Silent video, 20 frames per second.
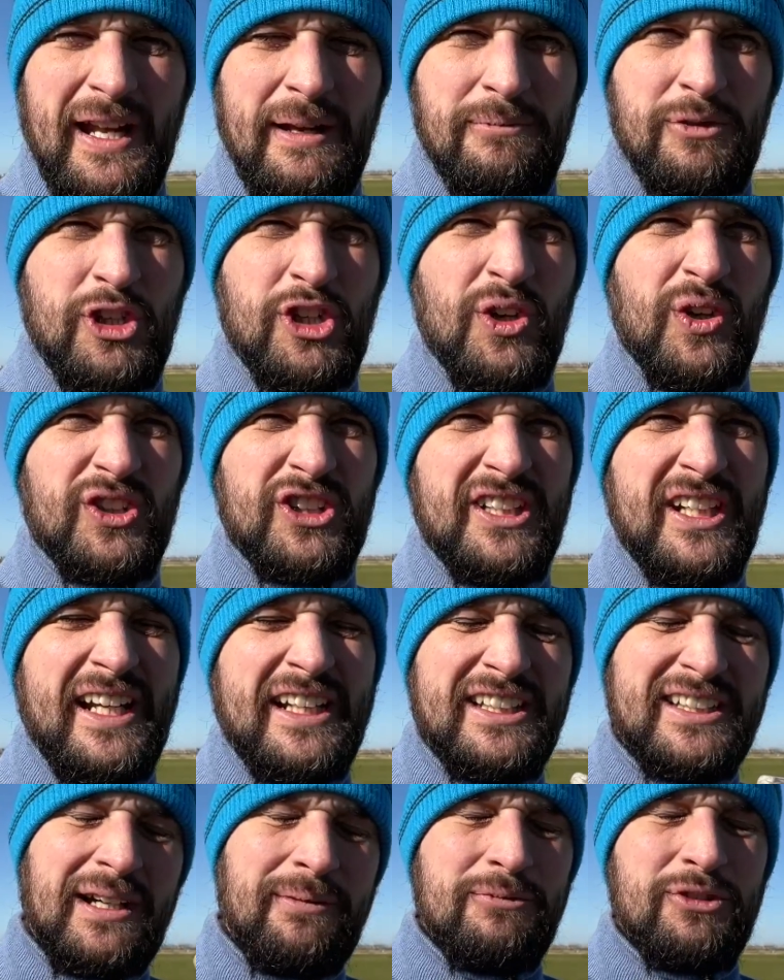them shots and
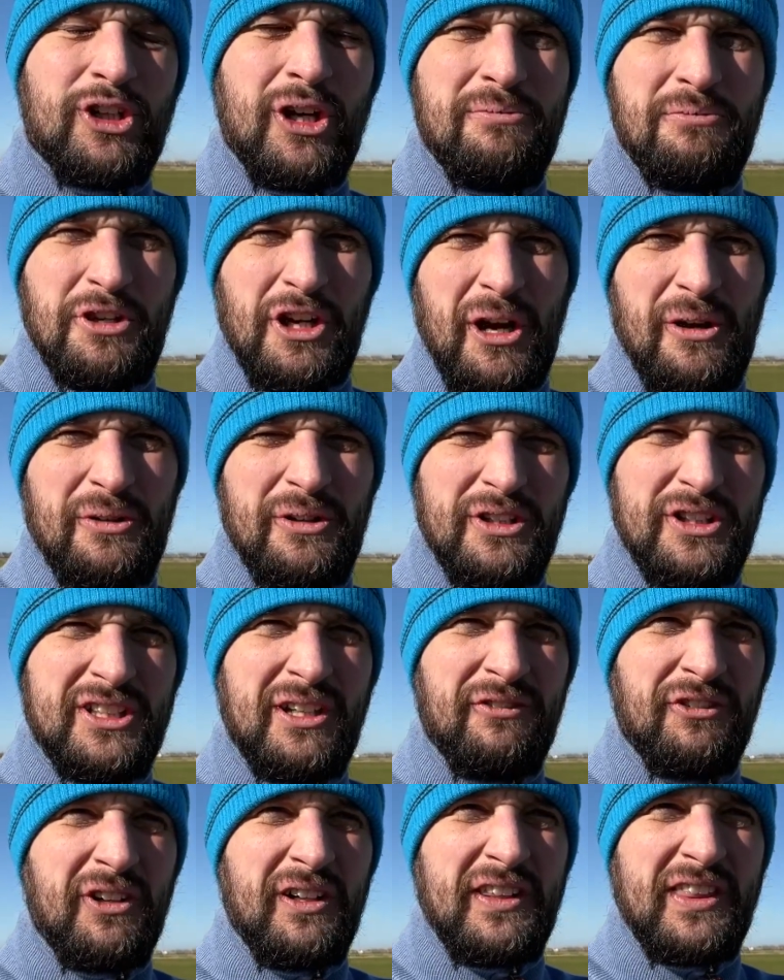they sometimes go good.
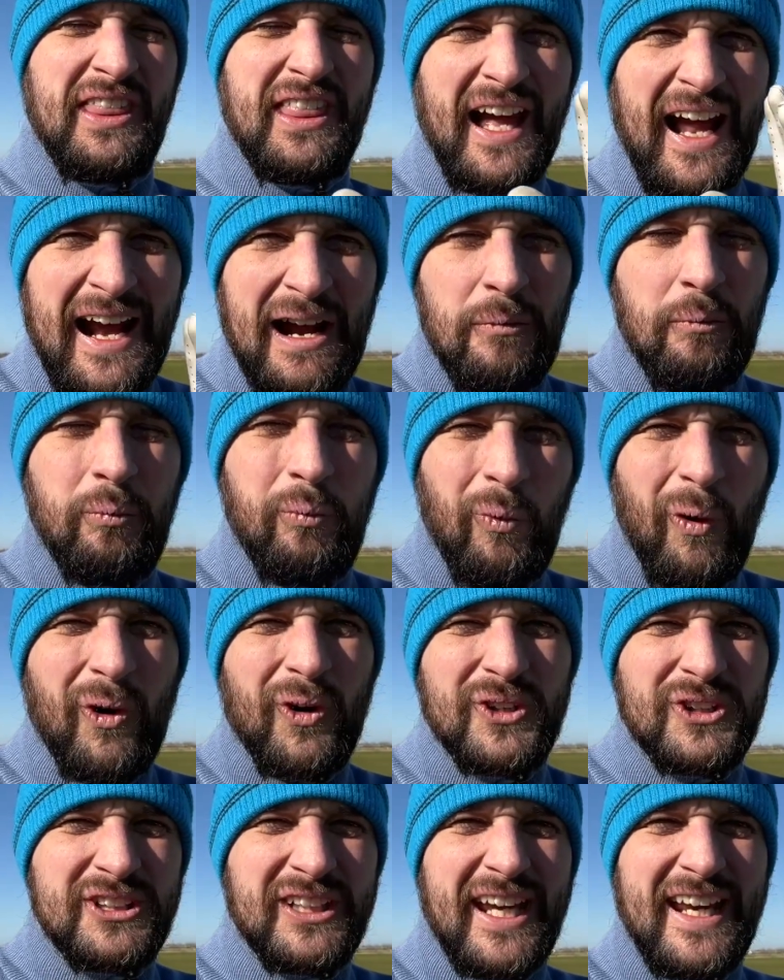That
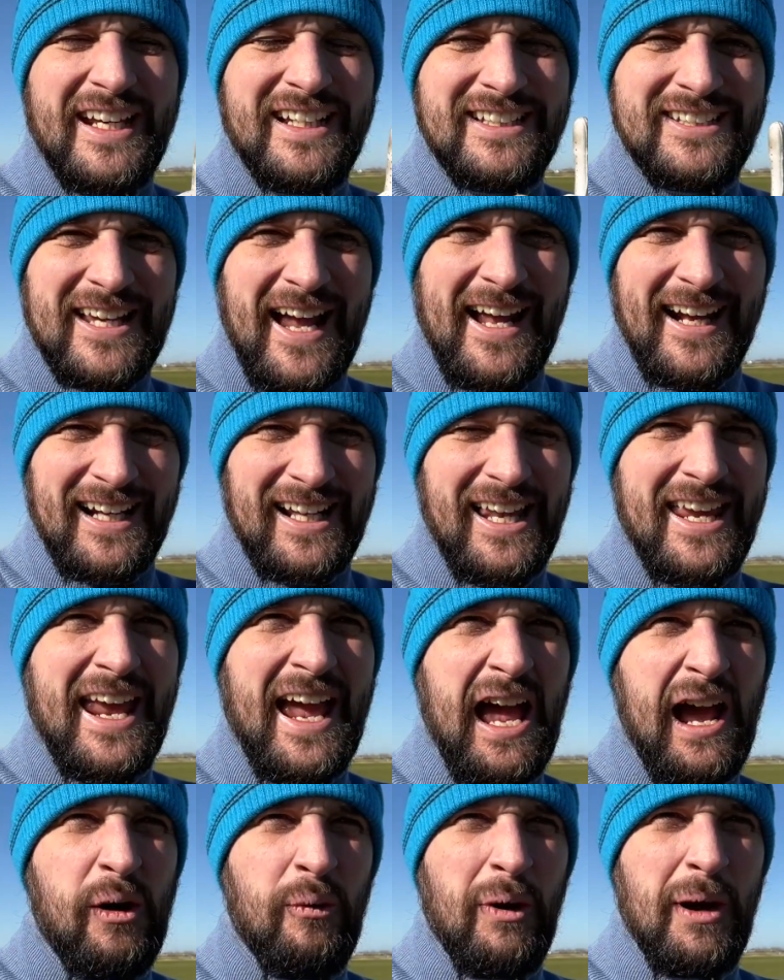was exactly
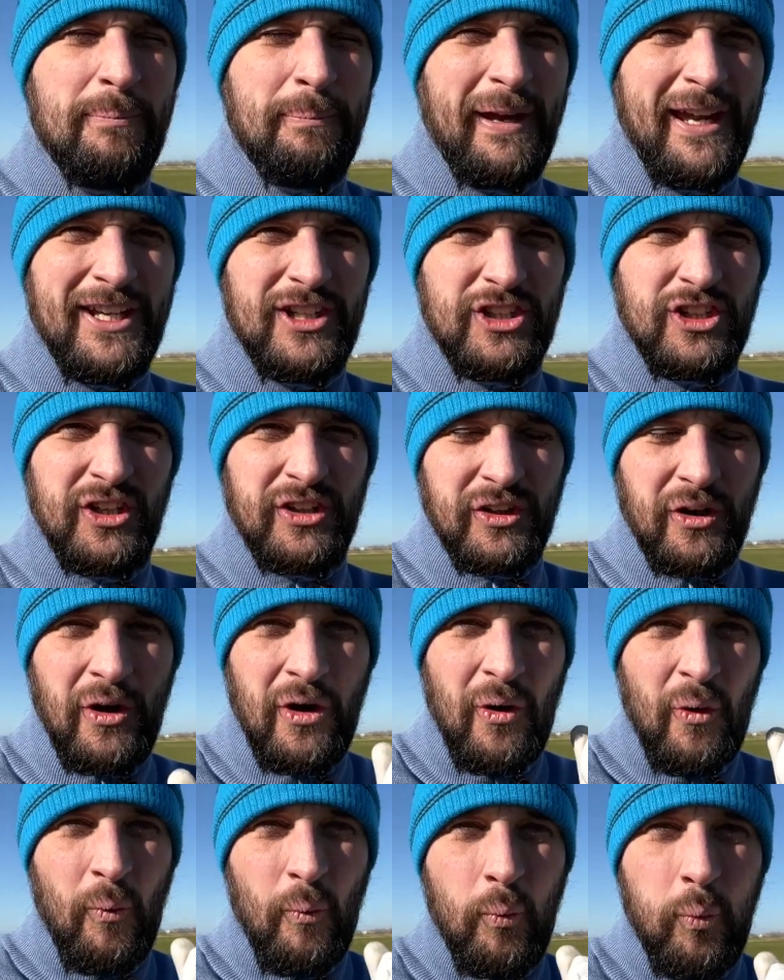how I pictured.
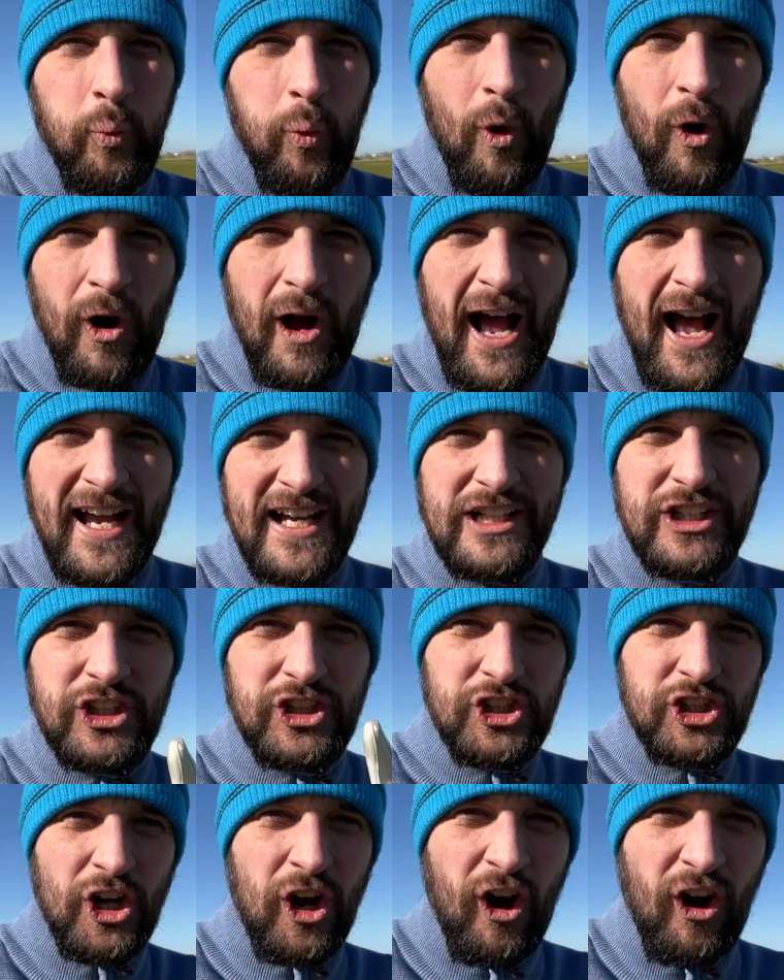What a
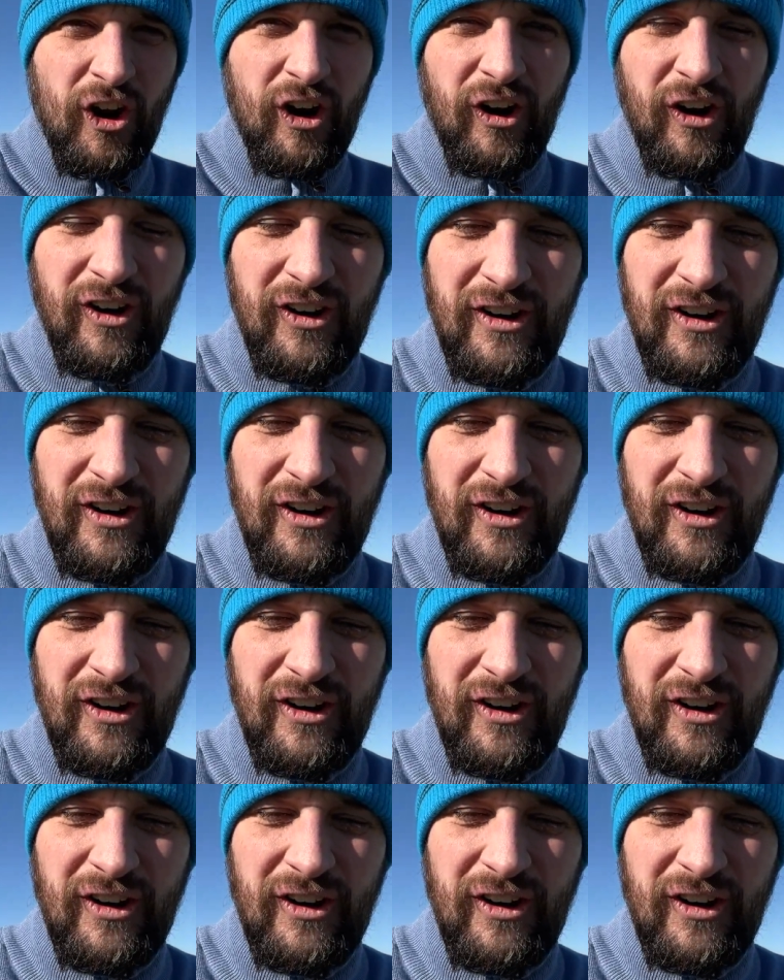shot!